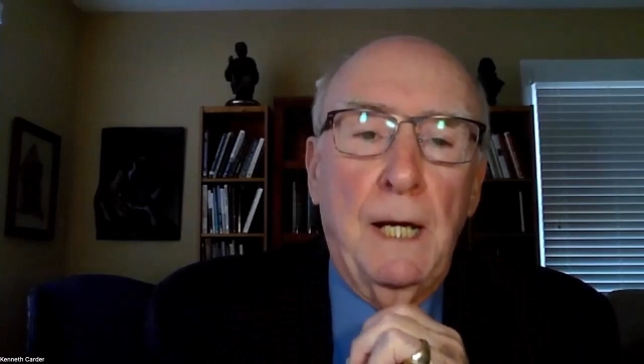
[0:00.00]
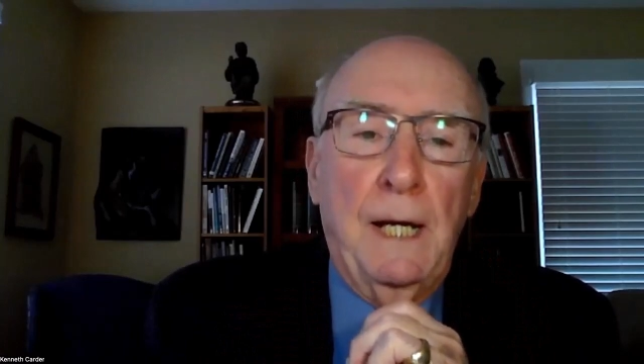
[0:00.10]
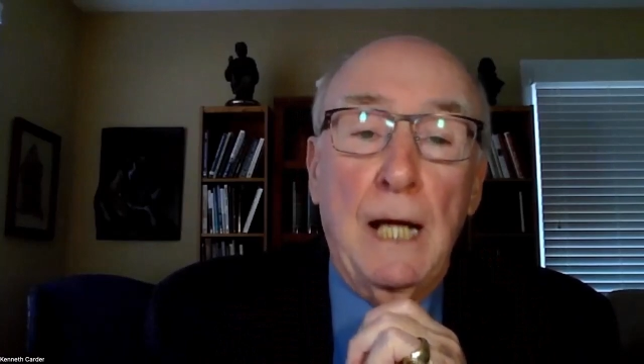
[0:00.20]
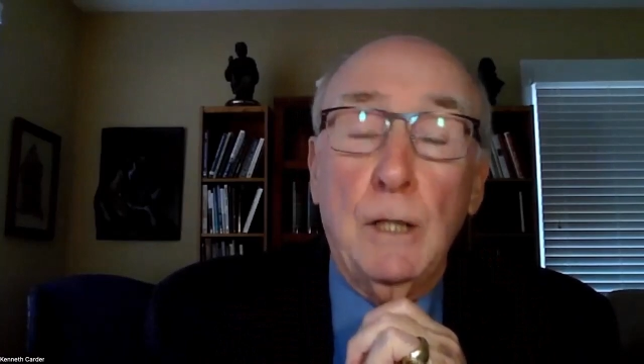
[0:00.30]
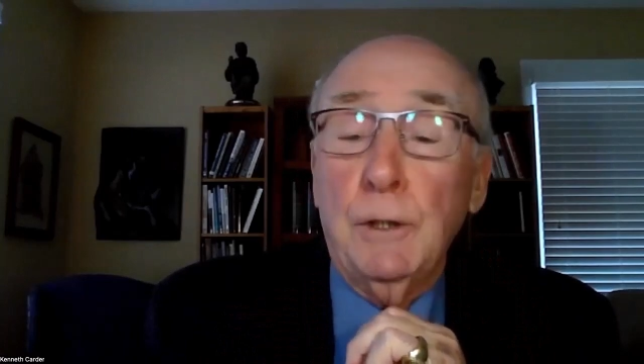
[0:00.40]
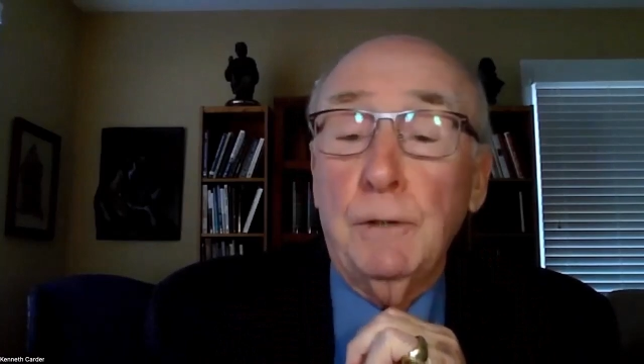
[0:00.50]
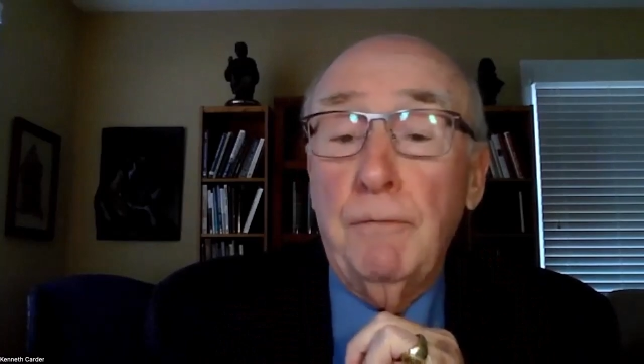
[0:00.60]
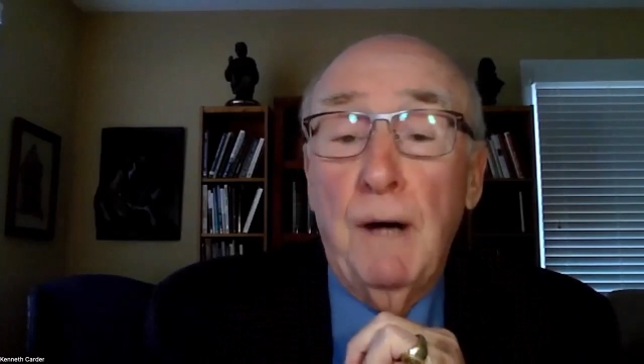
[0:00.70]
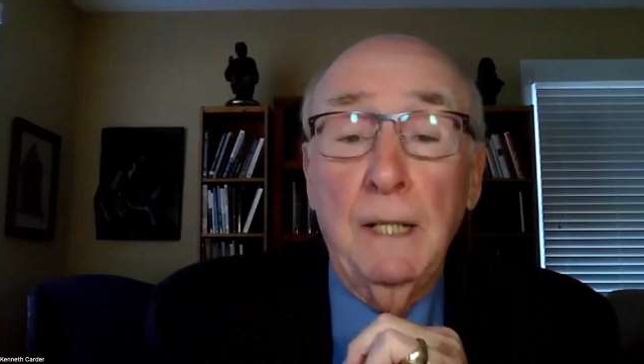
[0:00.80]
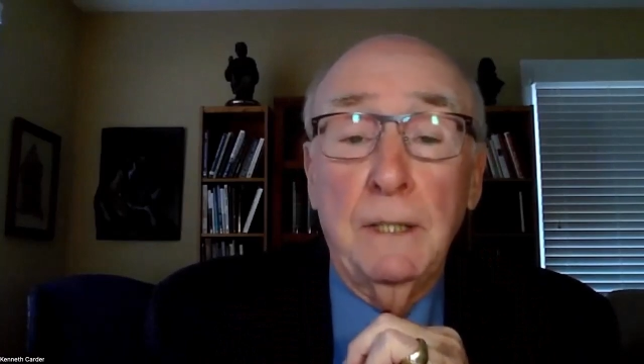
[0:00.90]
and I couldn't
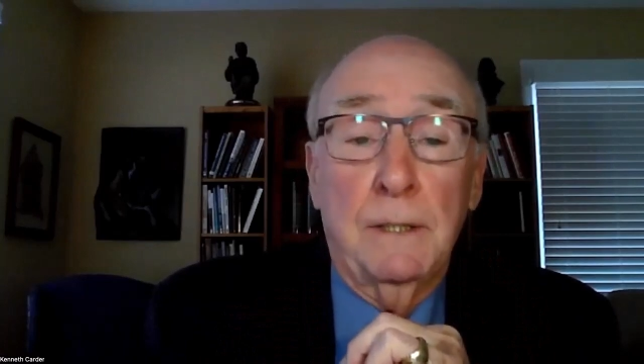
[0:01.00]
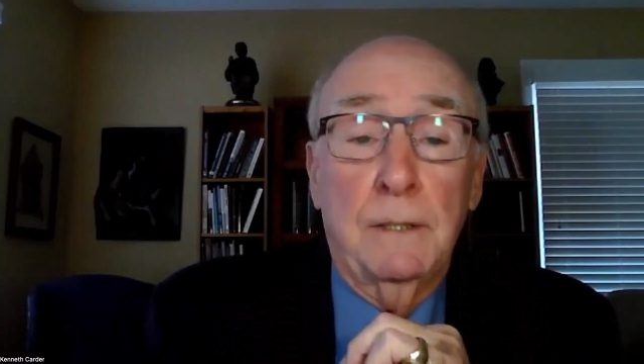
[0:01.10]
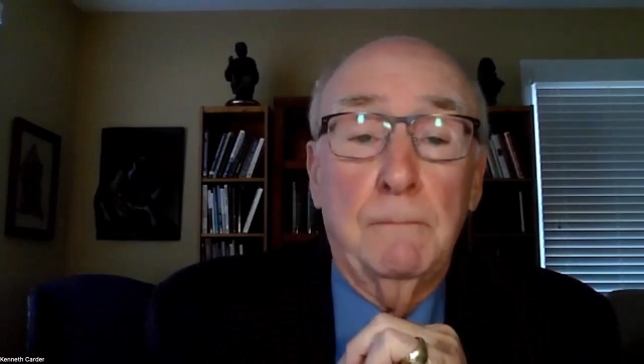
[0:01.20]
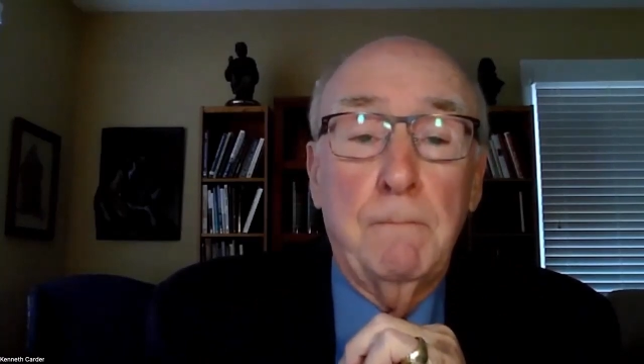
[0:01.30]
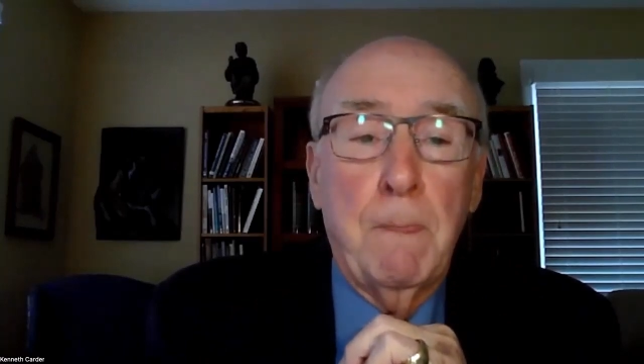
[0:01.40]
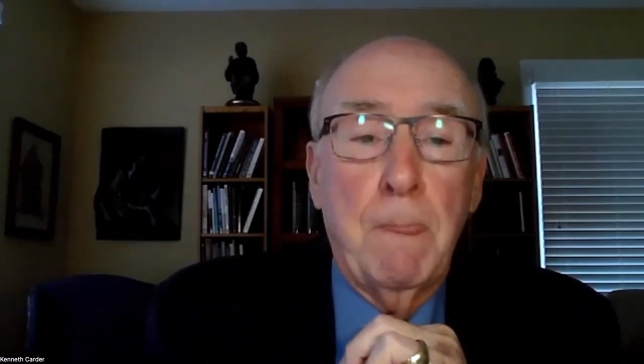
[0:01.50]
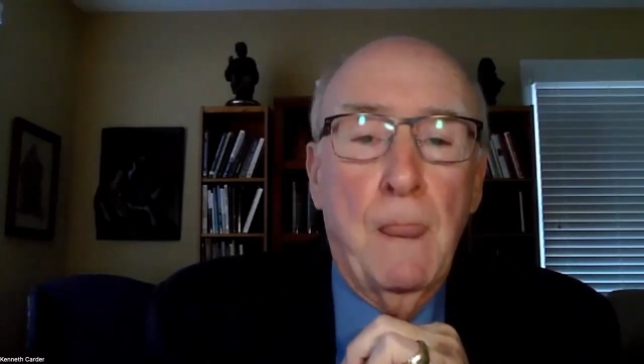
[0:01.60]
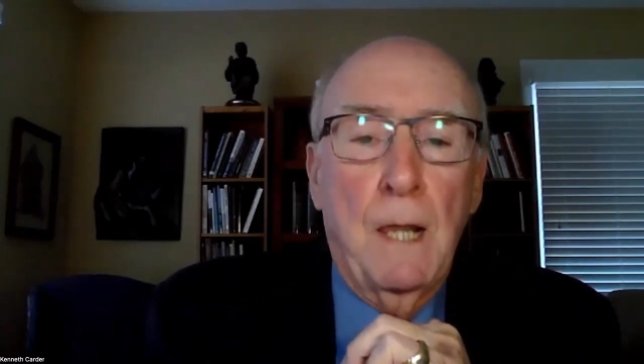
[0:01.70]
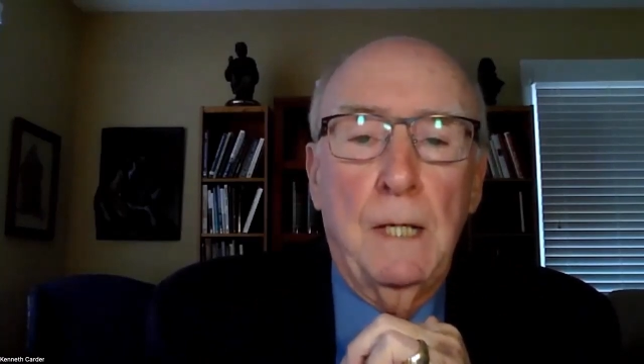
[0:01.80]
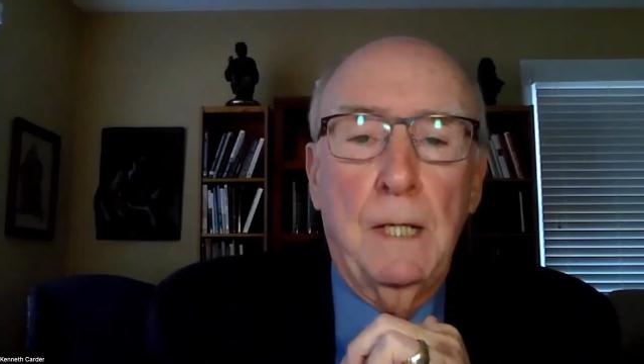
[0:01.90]
find her.
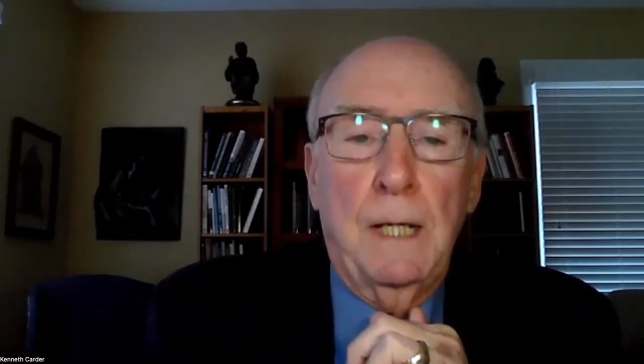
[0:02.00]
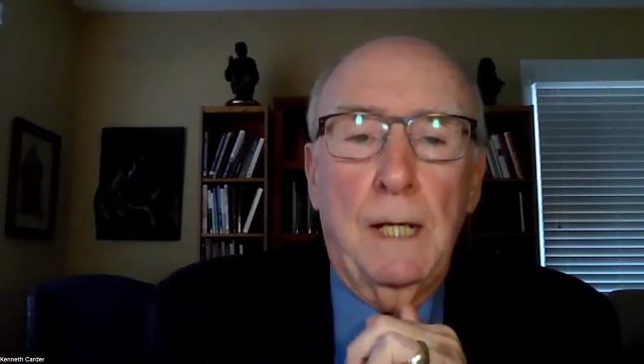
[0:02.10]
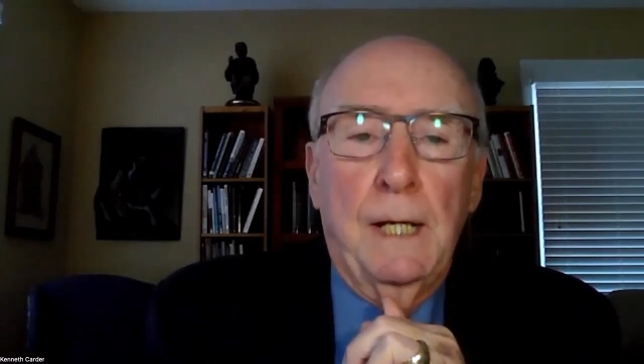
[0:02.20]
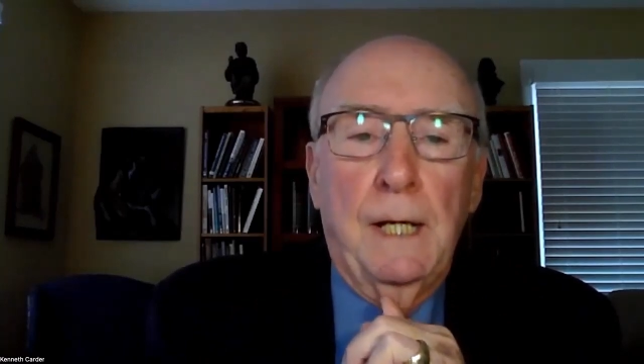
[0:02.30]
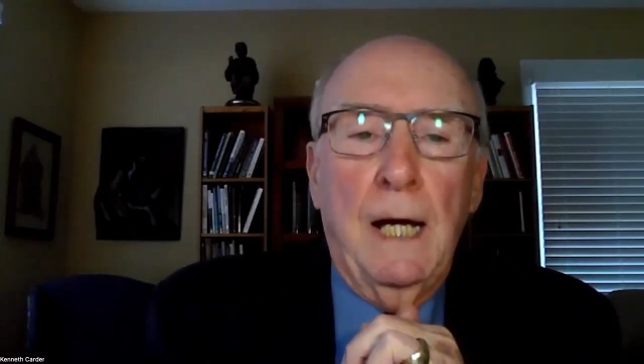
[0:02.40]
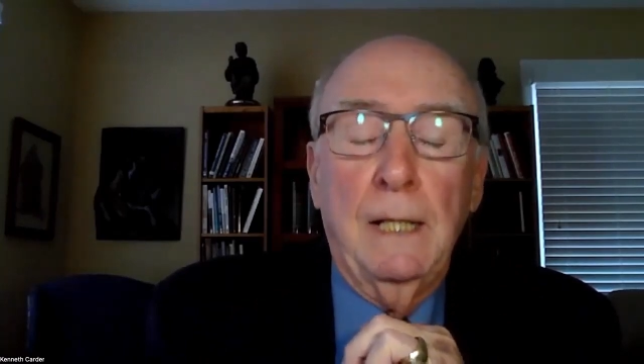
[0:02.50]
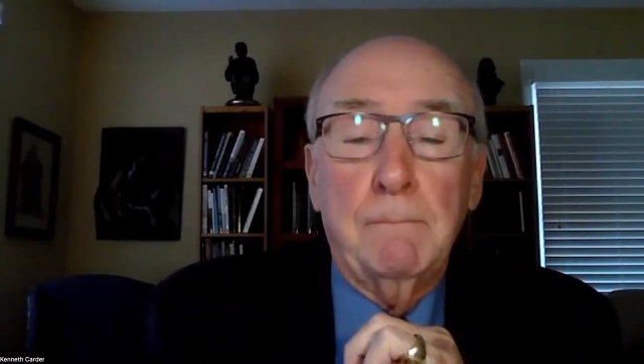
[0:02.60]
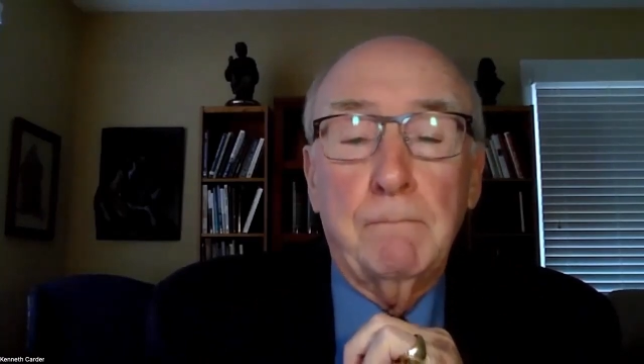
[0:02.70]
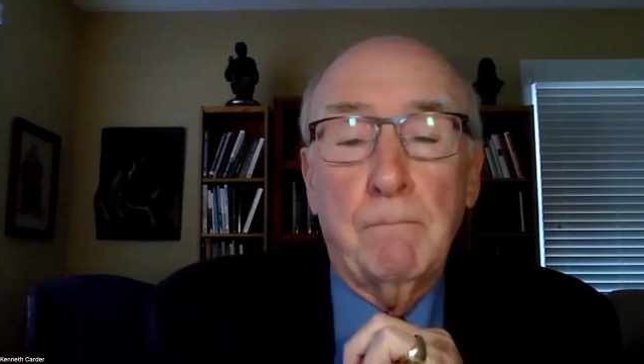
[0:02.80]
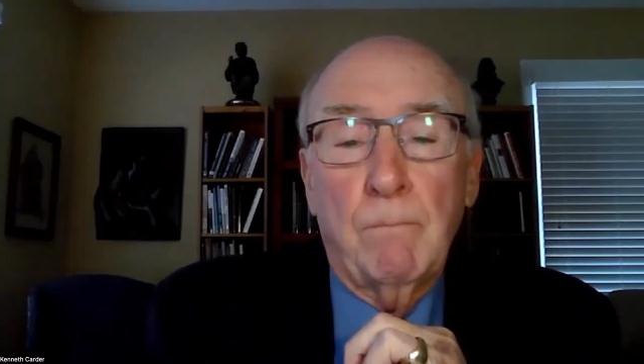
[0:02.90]
And I